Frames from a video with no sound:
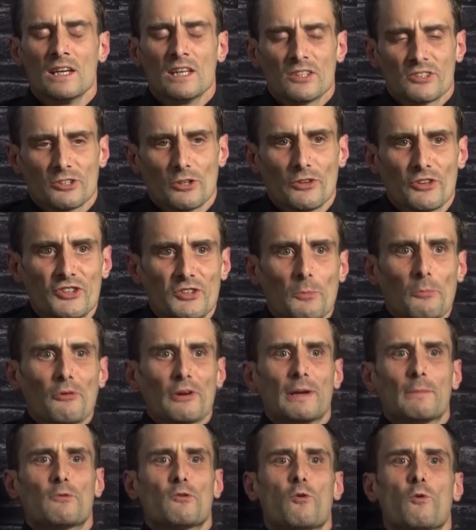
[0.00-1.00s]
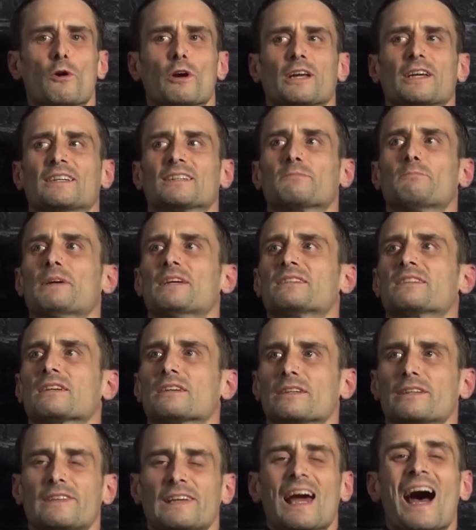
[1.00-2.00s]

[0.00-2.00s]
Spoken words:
So the Supreme Court is basically the